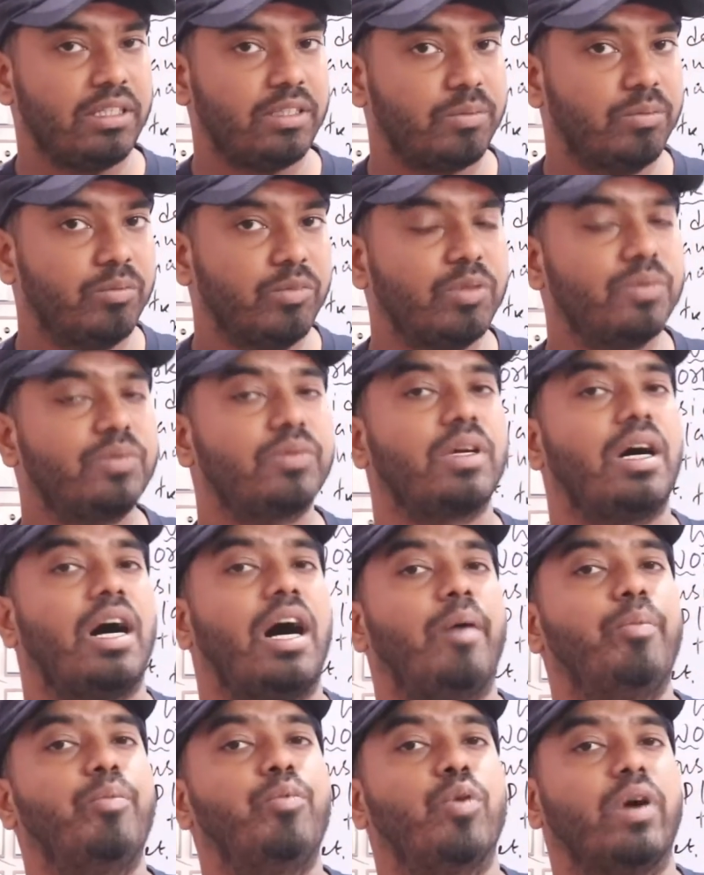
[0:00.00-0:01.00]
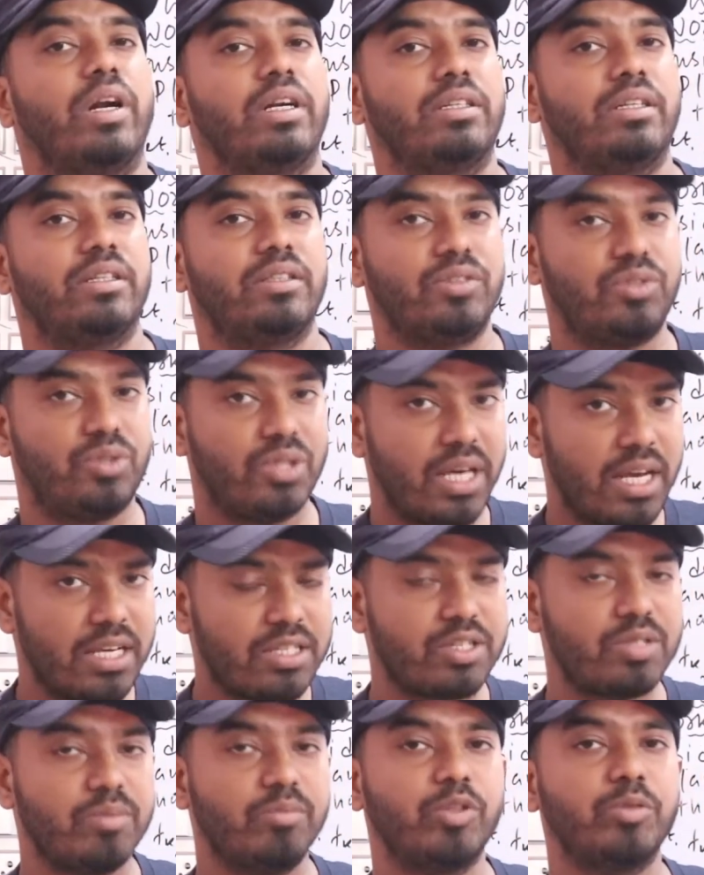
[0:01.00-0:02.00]
moves upward,
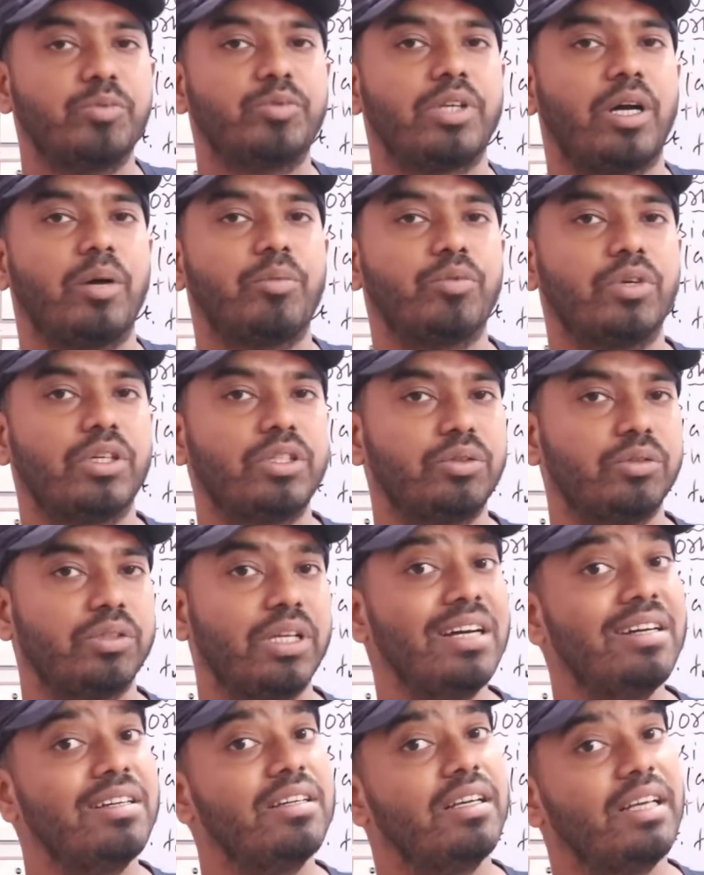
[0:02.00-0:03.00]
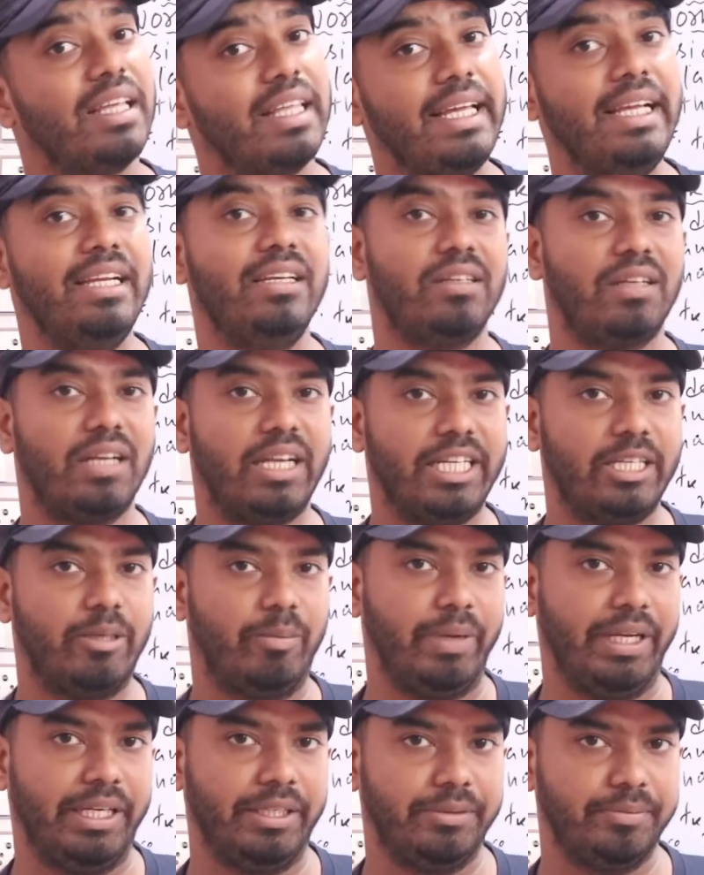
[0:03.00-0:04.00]
just moves upward to the inclined
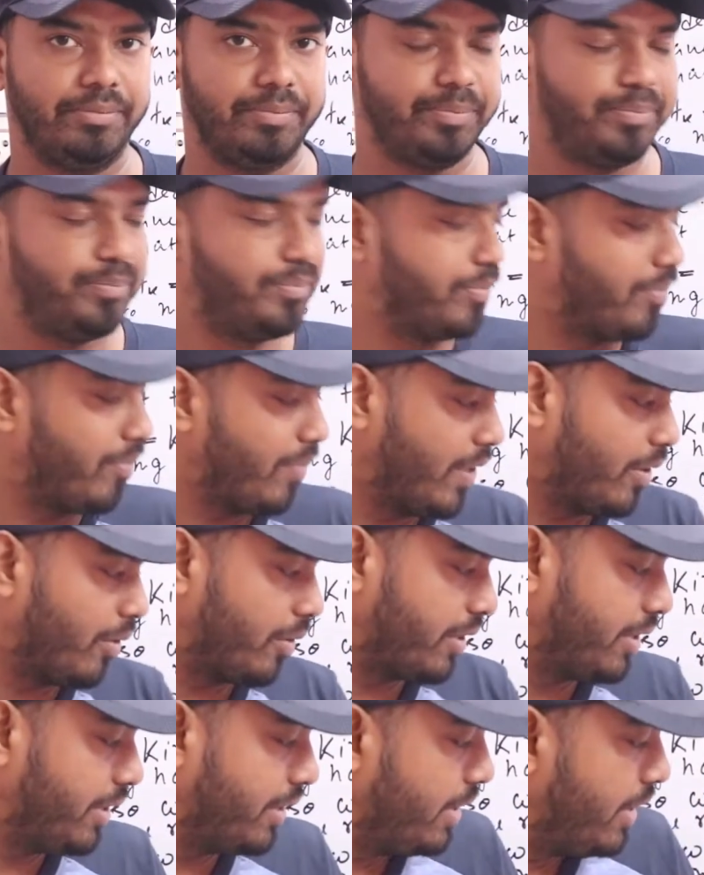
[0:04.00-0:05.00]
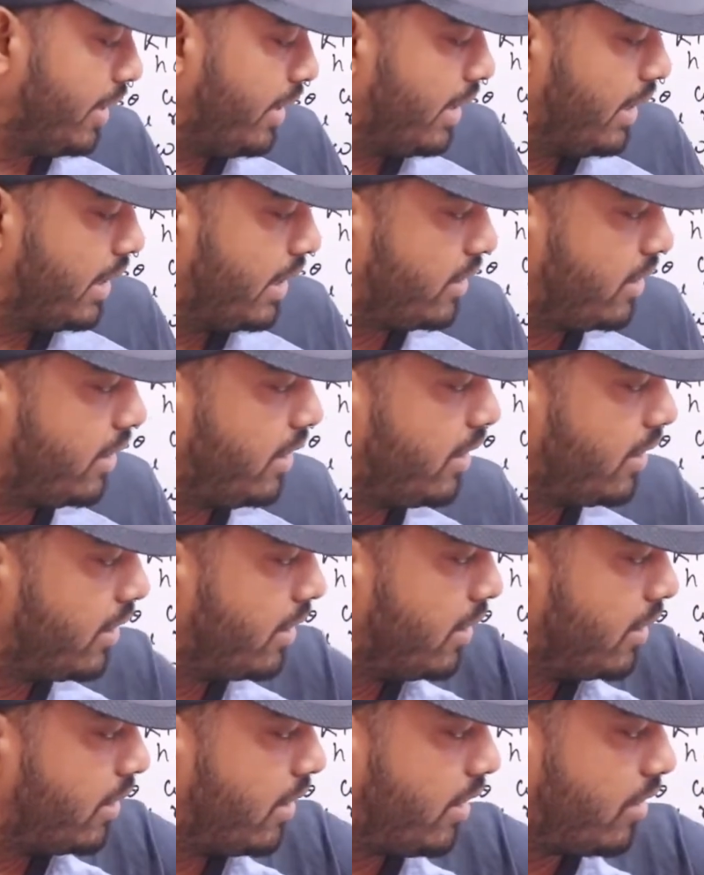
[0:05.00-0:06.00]
plane. Okay, see,
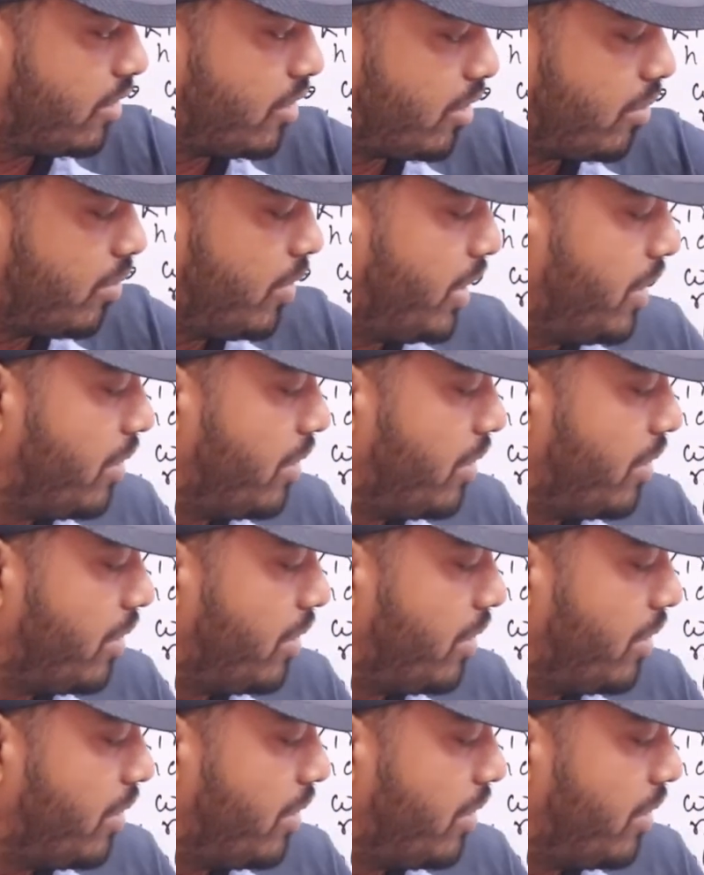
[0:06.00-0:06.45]
that is W